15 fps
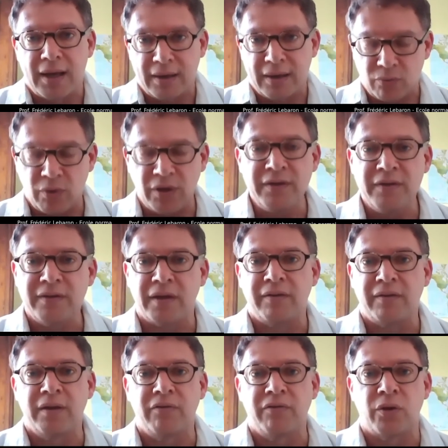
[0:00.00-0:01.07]
What is, I
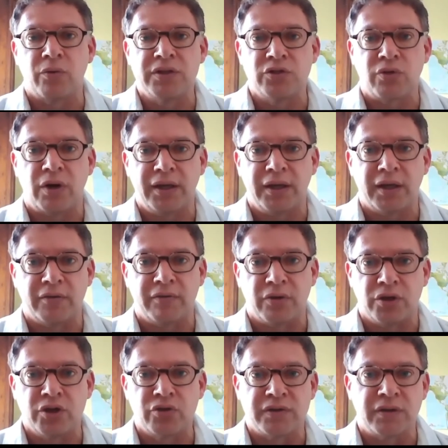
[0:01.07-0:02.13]
think, very striking and very
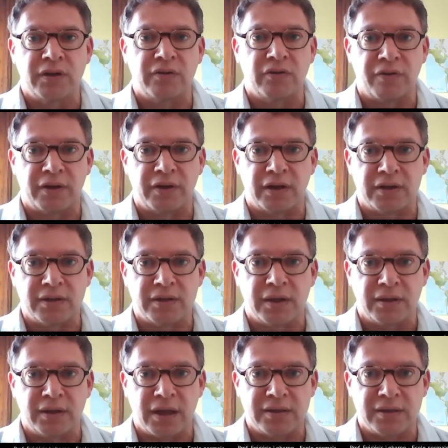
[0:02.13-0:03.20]
interesting is the fact that it
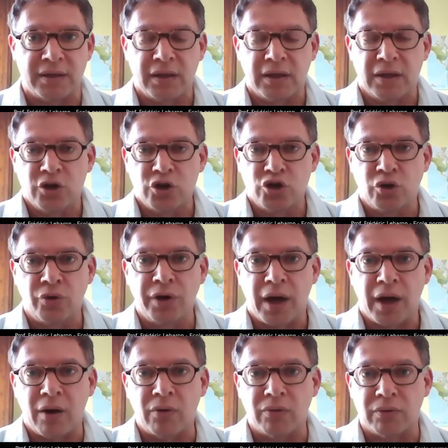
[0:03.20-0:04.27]
has shown
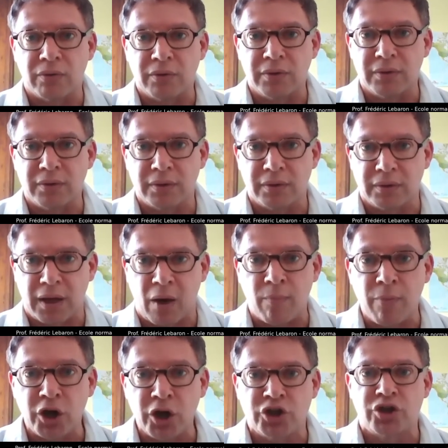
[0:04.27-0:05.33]
how
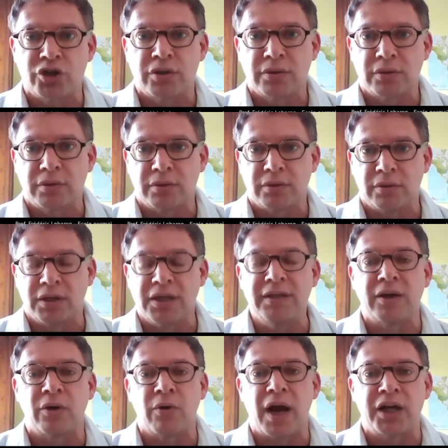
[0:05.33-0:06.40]
much
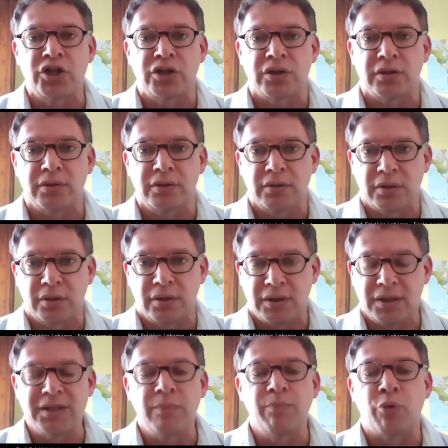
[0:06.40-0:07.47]
interaction
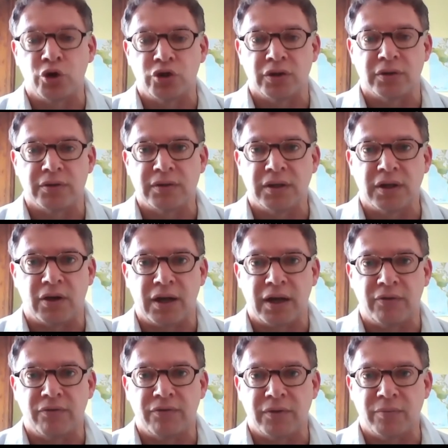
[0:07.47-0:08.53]
is important in our life.
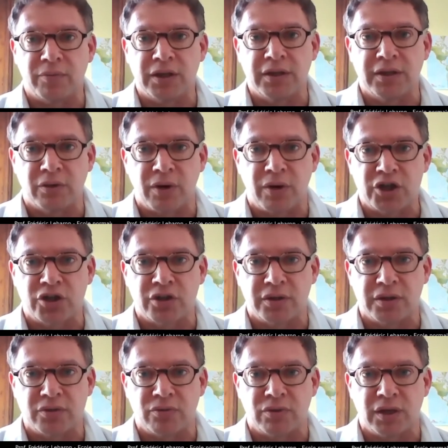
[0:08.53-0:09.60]
I mean, interaction
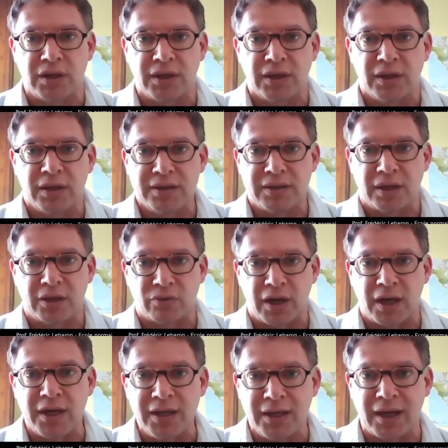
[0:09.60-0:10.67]
is really central,
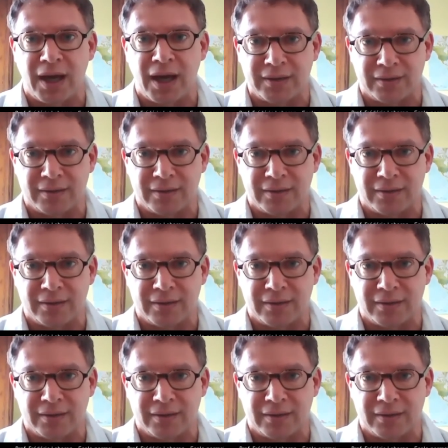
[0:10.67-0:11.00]
any kind.